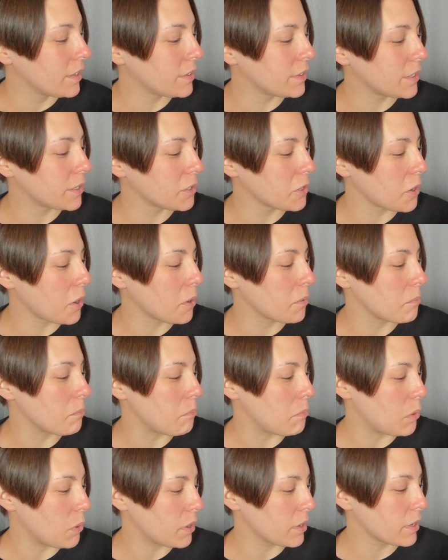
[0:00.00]
There are
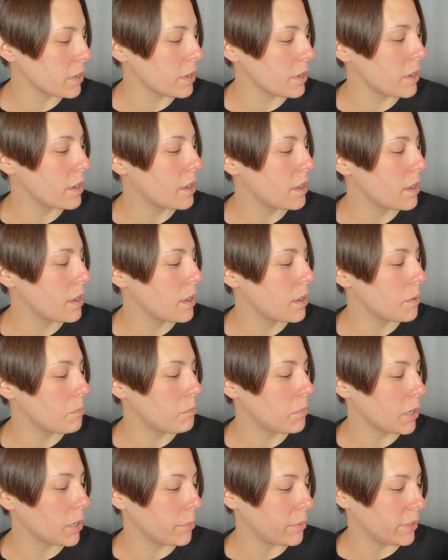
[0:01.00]
more
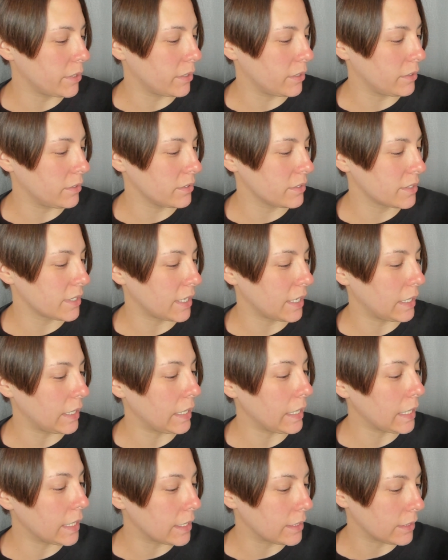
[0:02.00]
Barbie dolls in
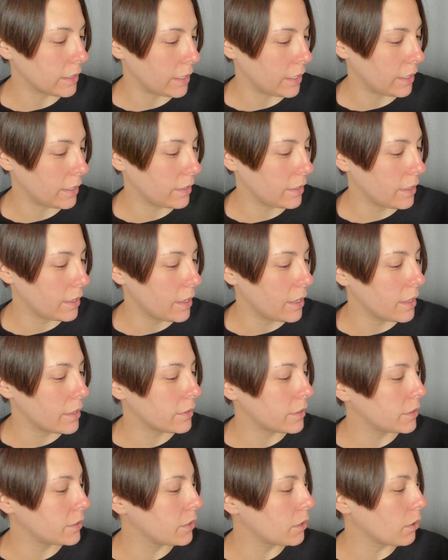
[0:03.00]
Italy
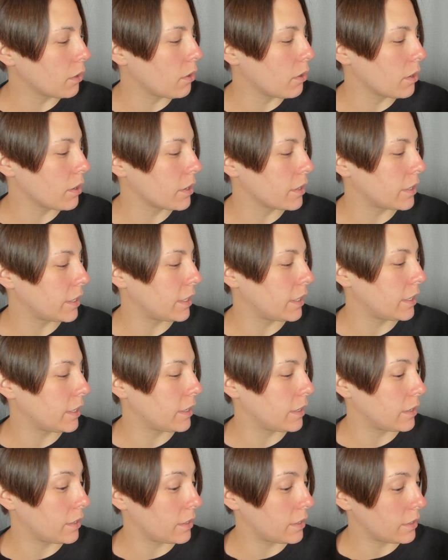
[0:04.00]
than there are
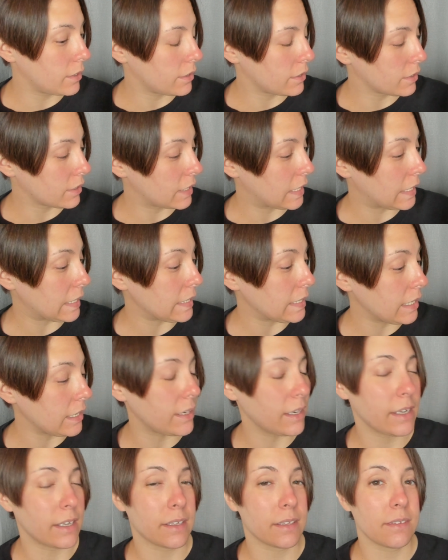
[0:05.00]

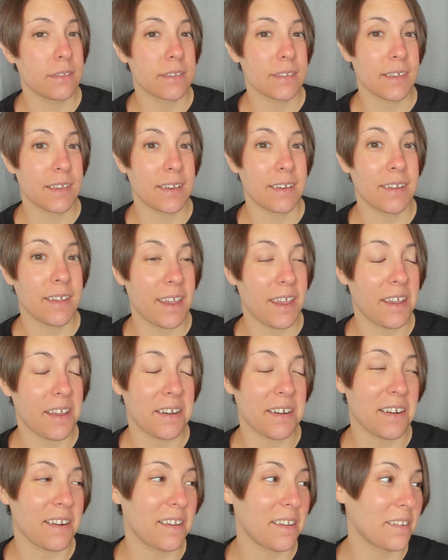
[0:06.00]
Canadians in
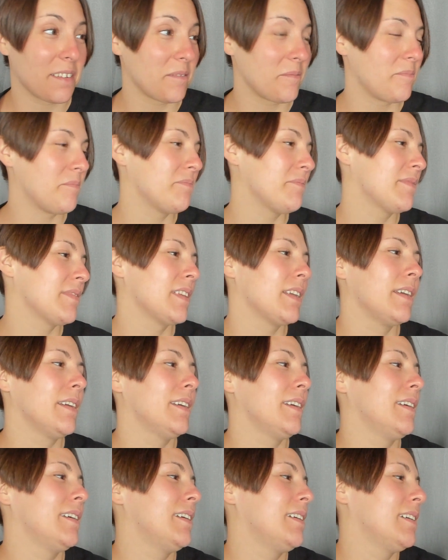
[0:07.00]
Canada.
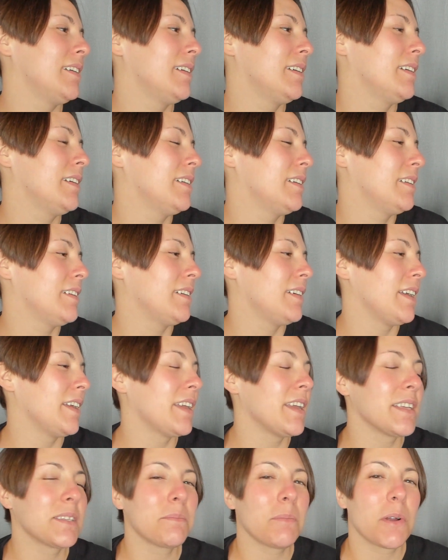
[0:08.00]
I
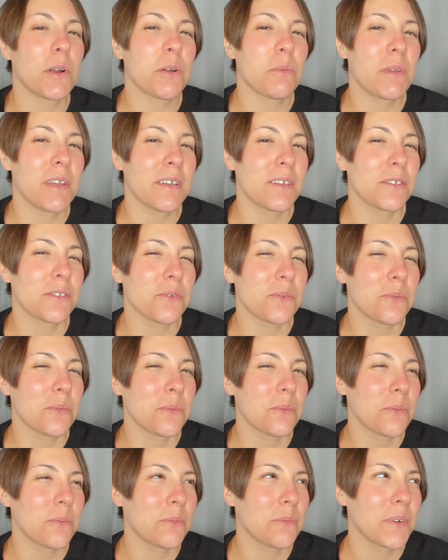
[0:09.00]
guess Barbie is
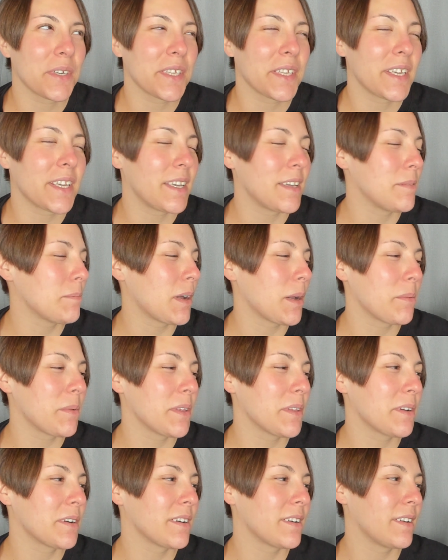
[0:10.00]
really
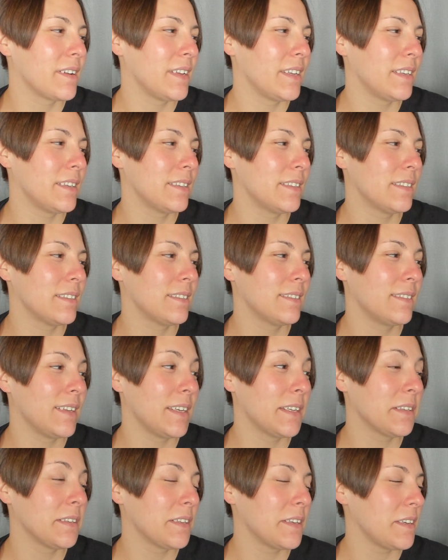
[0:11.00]
popular in
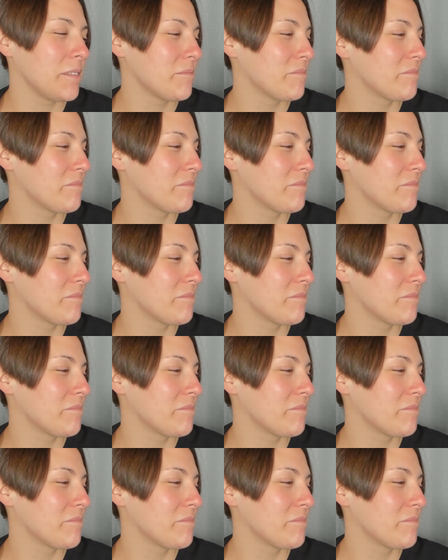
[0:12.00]
Italy.